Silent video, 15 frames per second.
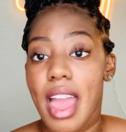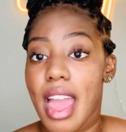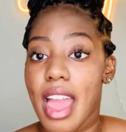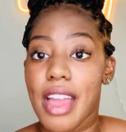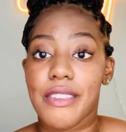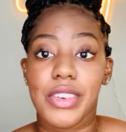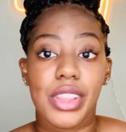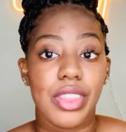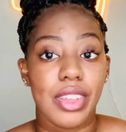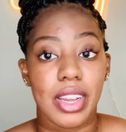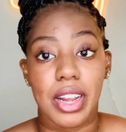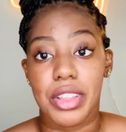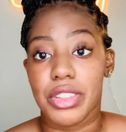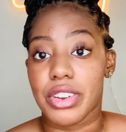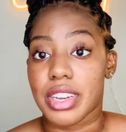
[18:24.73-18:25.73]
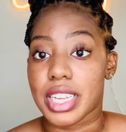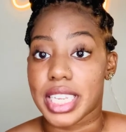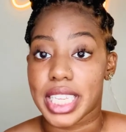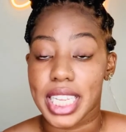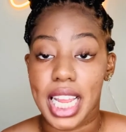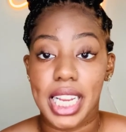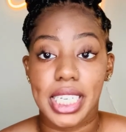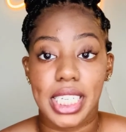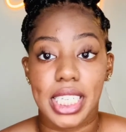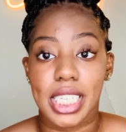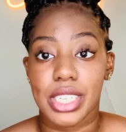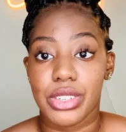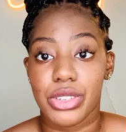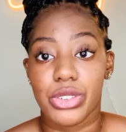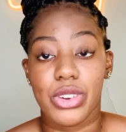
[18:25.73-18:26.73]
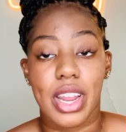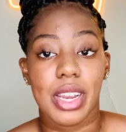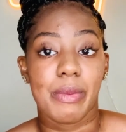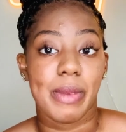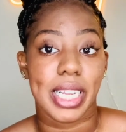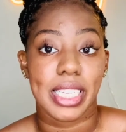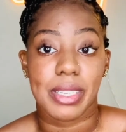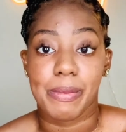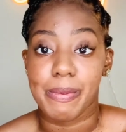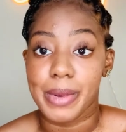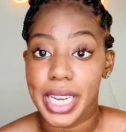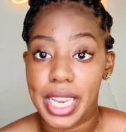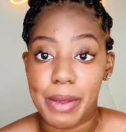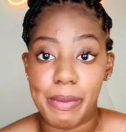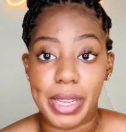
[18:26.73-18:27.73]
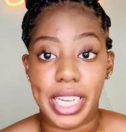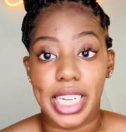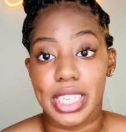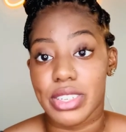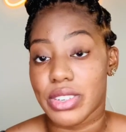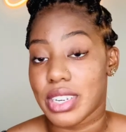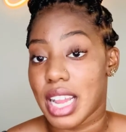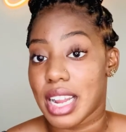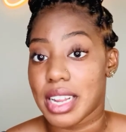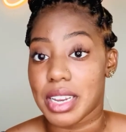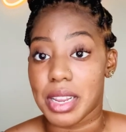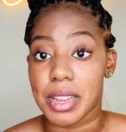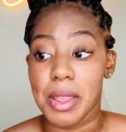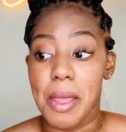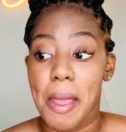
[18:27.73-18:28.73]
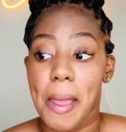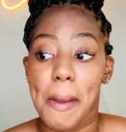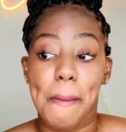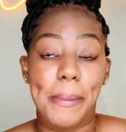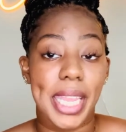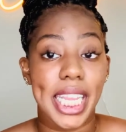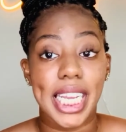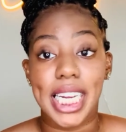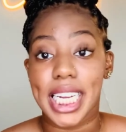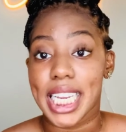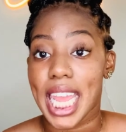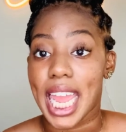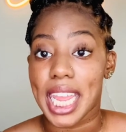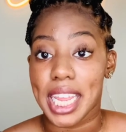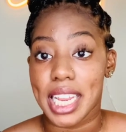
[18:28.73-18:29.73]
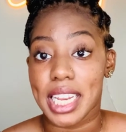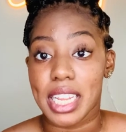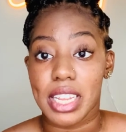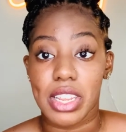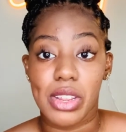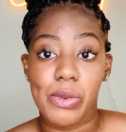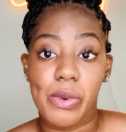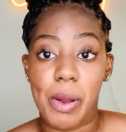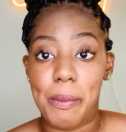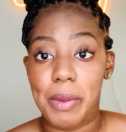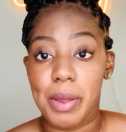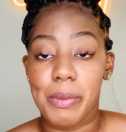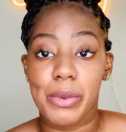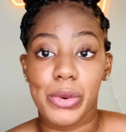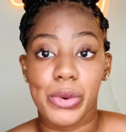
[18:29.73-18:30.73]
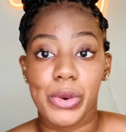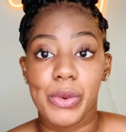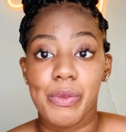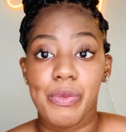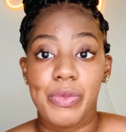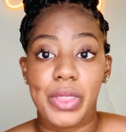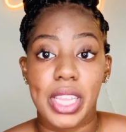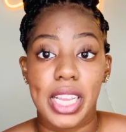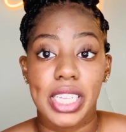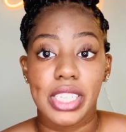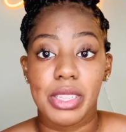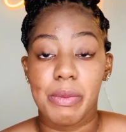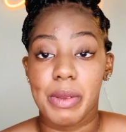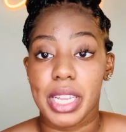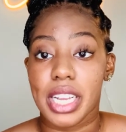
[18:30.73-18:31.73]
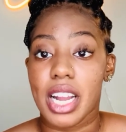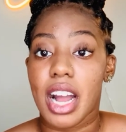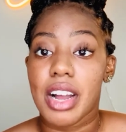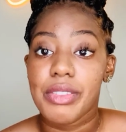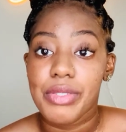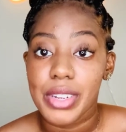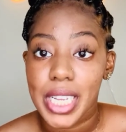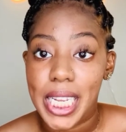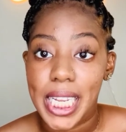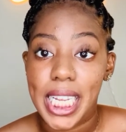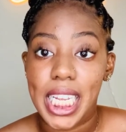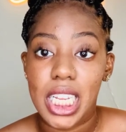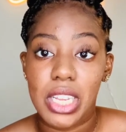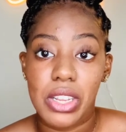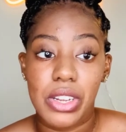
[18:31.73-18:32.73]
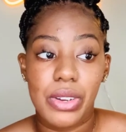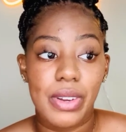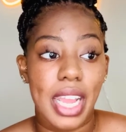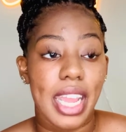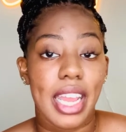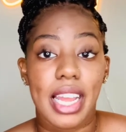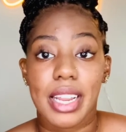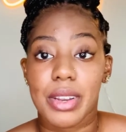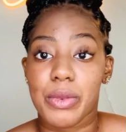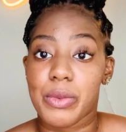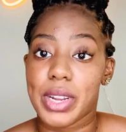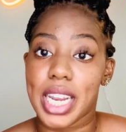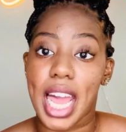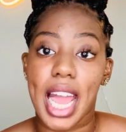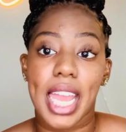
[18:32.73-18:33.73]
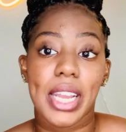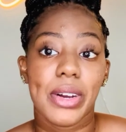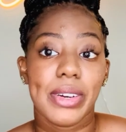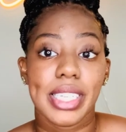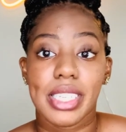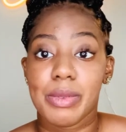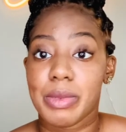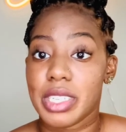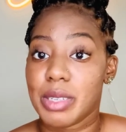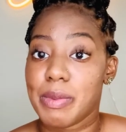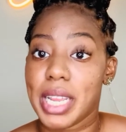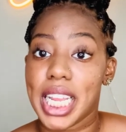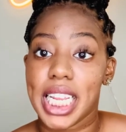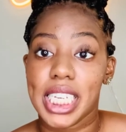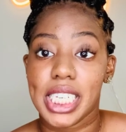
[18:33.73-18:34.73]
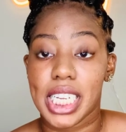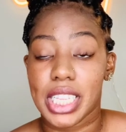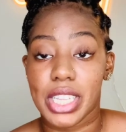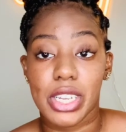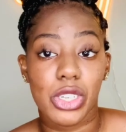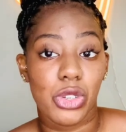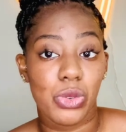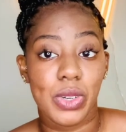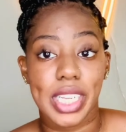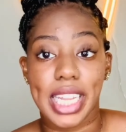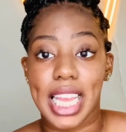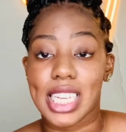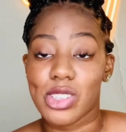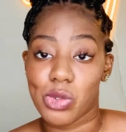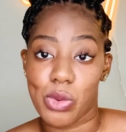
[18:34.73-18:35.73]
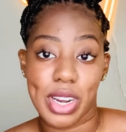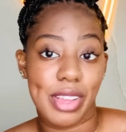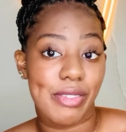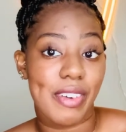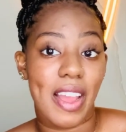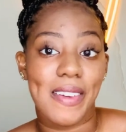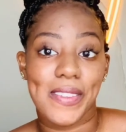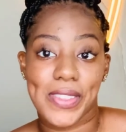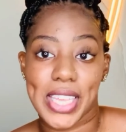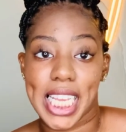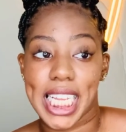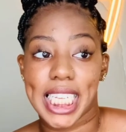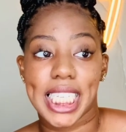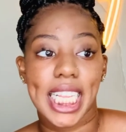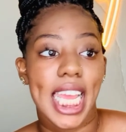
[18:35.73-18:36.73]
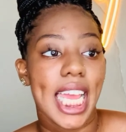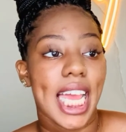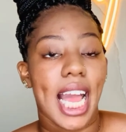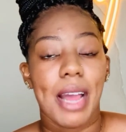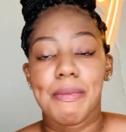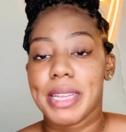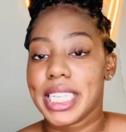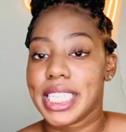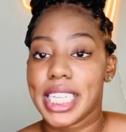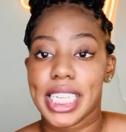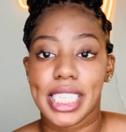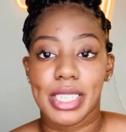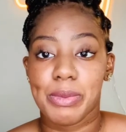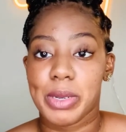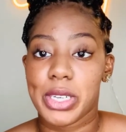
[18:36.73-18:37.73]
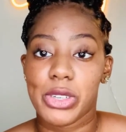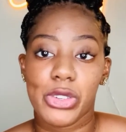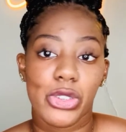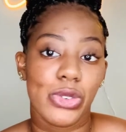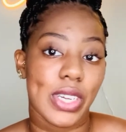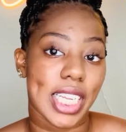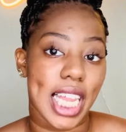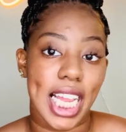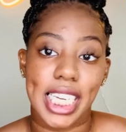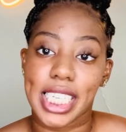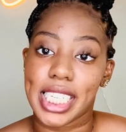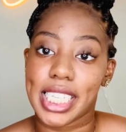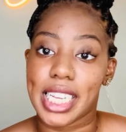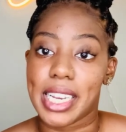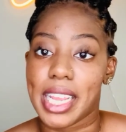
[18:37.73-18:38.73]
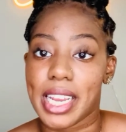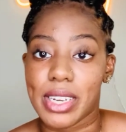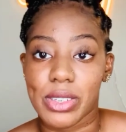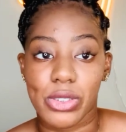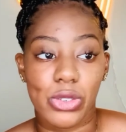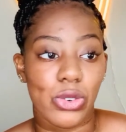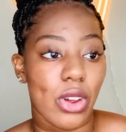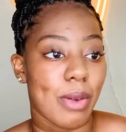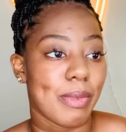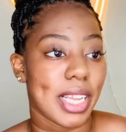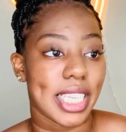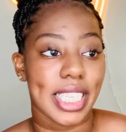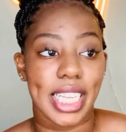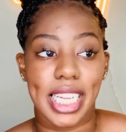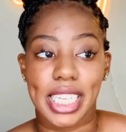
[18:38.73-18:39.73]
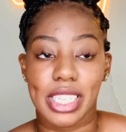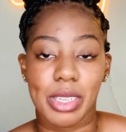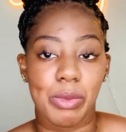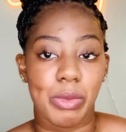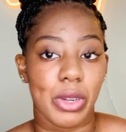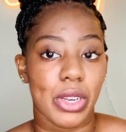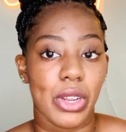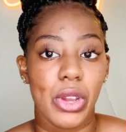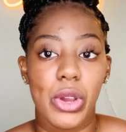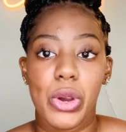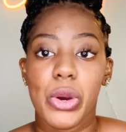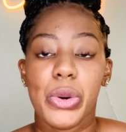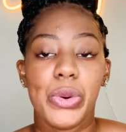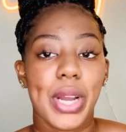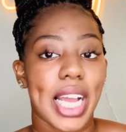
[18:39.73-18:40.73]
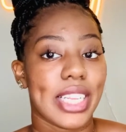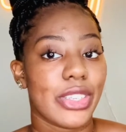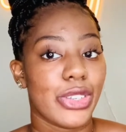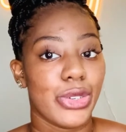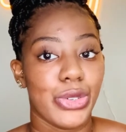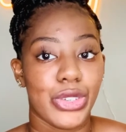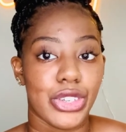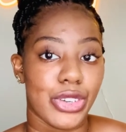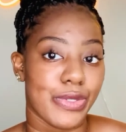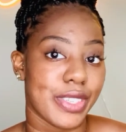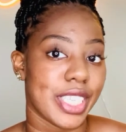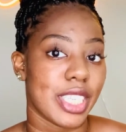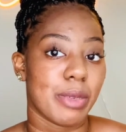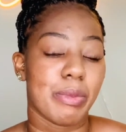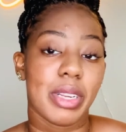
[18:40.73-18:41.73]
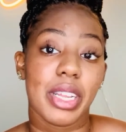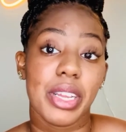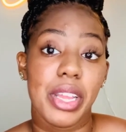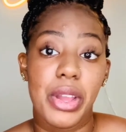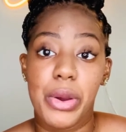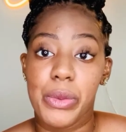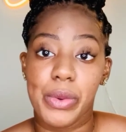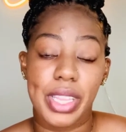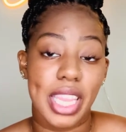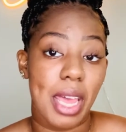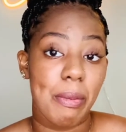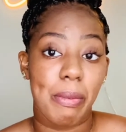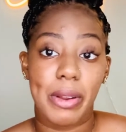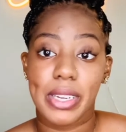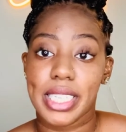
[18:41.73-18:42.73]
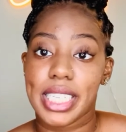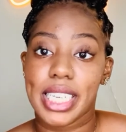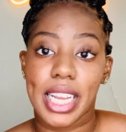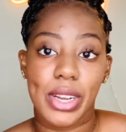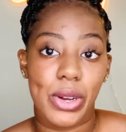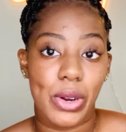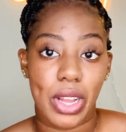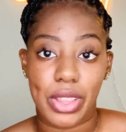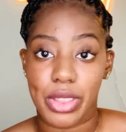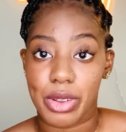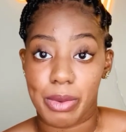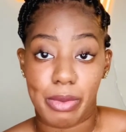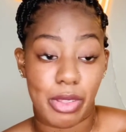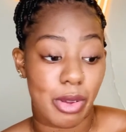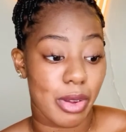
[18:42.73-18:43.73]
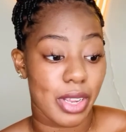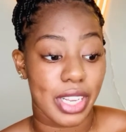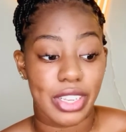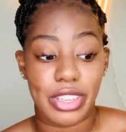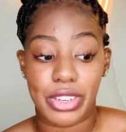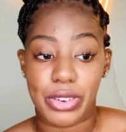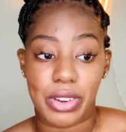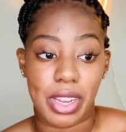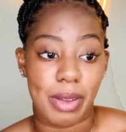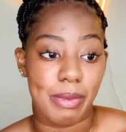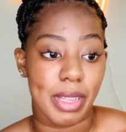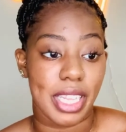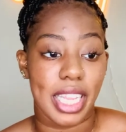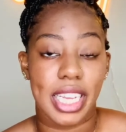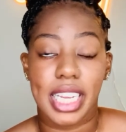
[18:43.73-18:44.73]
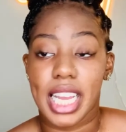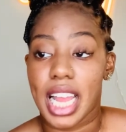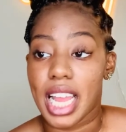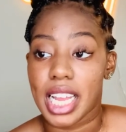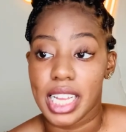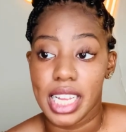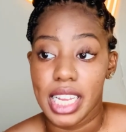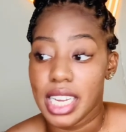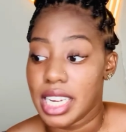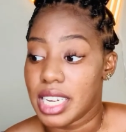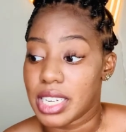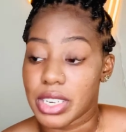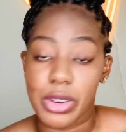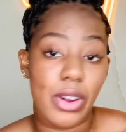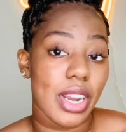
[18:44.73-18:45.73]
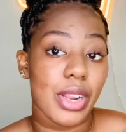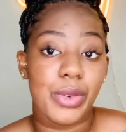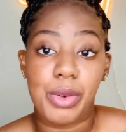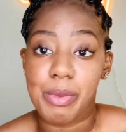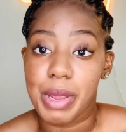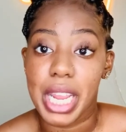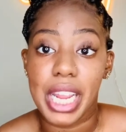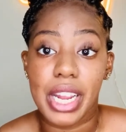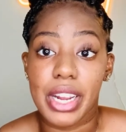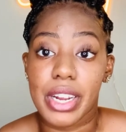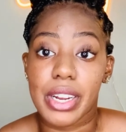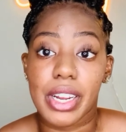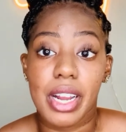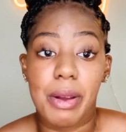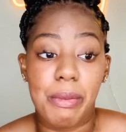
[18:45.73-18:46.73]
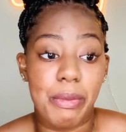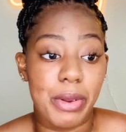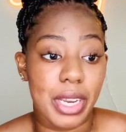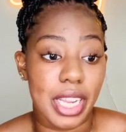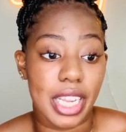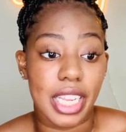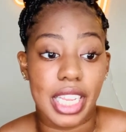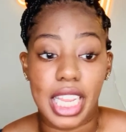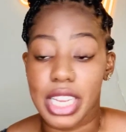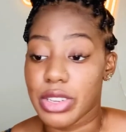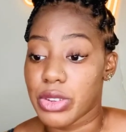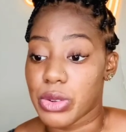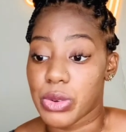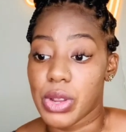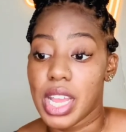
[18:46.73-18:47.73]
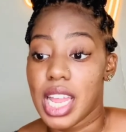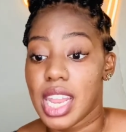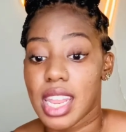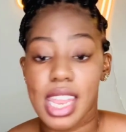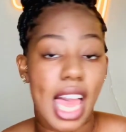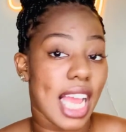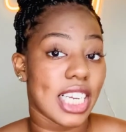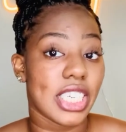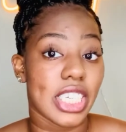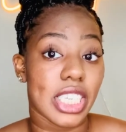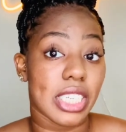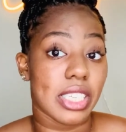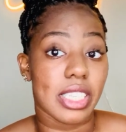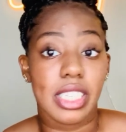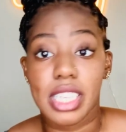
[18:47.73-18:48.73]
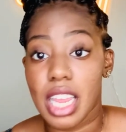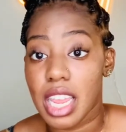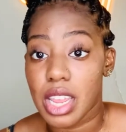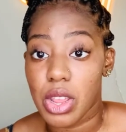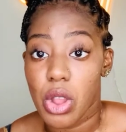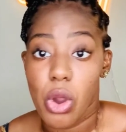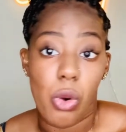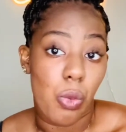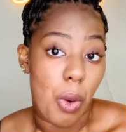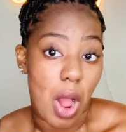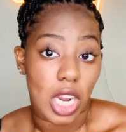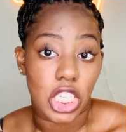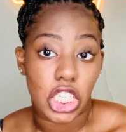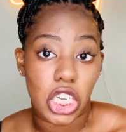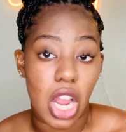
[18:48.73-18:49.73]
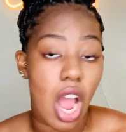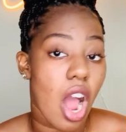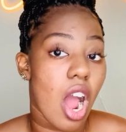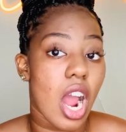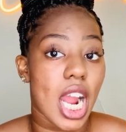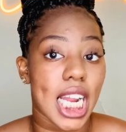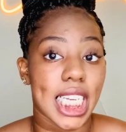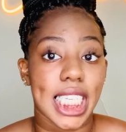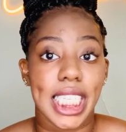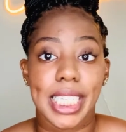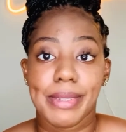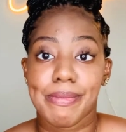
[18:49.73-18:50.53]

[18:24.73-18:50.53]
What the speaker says: everything under the sun just because you're trying to make some money, because you're not going to be good at any. You want people to be confident in you. And when I go on someone's page and they're doing like 25 things, I'm not saying someone who's doing lashes and nails, or I'm not saying someone who has 2 services, but when that person, I go on their Instagram and they got a credit repair company, they do lashes, they wash cars.